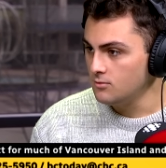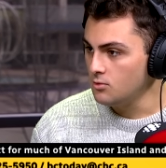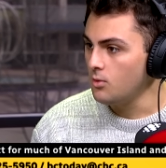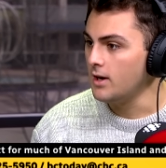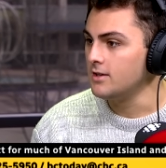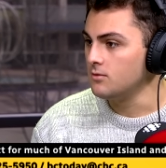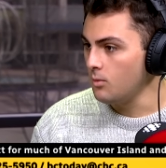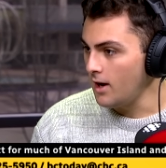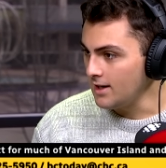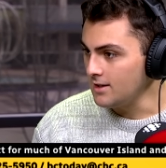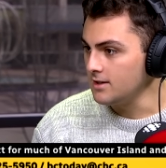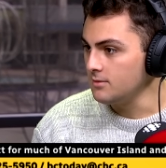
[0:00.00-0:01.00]
quite as
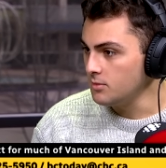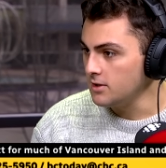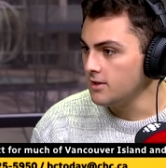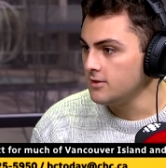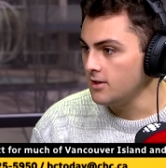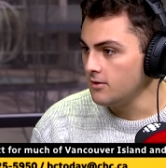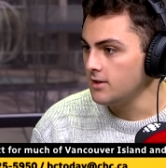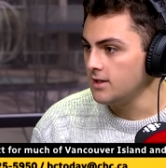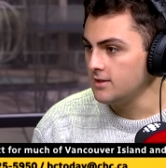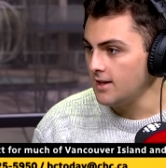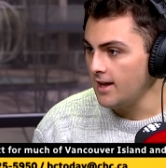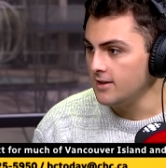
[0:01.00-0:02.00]
widely because I don't think
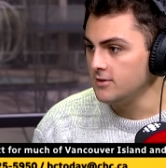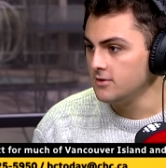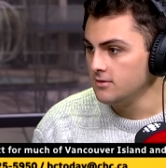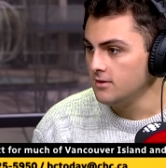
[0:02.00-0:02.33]
it's as